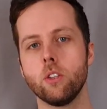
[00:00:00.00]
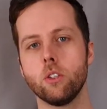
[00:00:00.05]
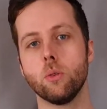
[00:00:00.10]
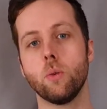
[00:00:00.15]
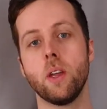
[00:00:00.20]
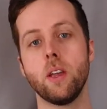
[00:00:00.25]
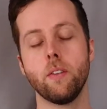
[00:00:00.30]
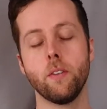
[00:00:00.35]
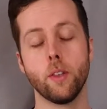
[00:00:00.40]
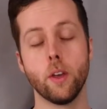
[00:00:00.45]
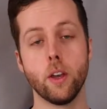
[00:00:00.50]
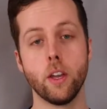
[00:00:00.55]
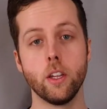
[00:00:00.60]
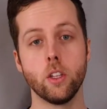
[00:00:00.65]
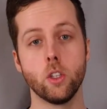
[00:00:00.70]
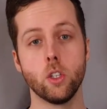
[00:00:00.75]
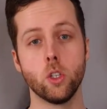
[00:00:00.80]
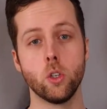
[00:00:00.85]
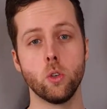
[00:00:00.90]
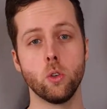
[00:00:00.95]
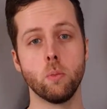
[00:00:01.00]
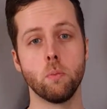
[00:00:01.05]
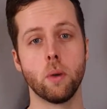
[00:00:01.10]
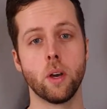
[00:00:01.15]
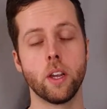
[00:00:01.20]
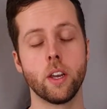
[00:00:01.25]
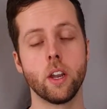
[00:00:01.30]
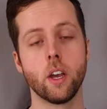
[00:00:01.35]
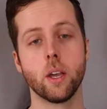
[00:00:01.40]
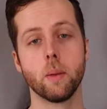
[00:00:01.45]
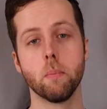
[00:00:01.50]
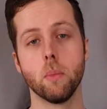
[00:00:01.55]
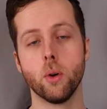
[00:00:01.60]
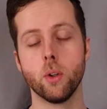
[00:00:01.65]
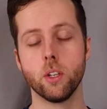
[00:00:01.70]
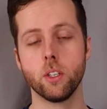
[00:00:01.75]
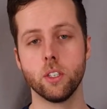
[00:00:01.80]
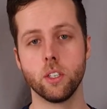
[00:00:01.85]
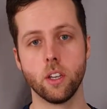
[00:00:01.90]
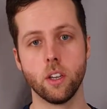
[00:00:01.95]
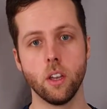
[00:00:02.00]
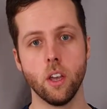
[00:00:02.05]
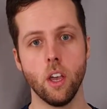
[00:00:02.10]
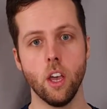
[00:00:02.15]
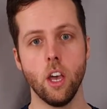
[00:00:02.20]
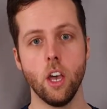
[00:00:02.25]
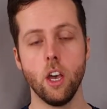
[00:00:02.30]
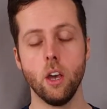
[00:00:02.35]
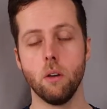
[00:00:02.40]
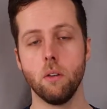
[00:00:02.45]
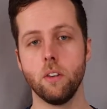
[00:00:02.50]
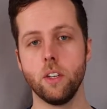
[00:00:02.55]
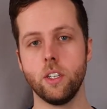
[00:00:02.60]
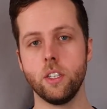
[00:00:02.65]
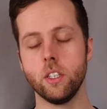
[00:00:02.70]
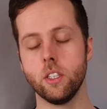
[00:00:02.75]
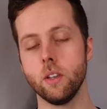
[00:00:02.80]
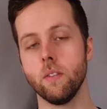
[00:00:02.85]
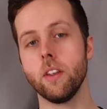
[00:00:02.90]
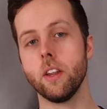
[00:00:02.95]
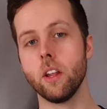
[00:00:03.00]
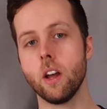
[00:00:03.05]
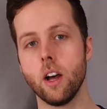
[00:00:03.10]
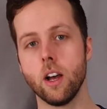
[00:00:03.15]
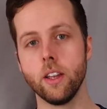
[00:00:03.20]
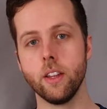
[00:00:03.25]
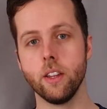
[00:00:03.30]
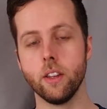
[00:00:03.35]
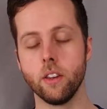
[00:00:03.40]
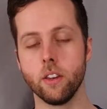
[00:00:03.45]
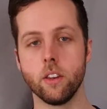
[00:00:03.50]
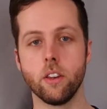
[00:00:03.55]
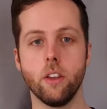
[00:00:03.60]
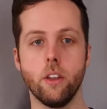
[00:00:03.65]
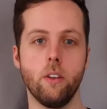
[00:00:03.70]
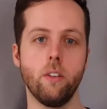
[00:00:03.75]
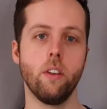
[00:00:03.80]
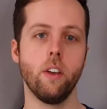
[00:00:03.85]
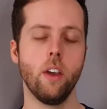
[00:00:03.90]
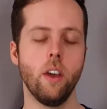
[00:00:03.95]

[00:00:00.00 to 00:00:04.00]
to a 32:9 monitor, which is something that I didn't do.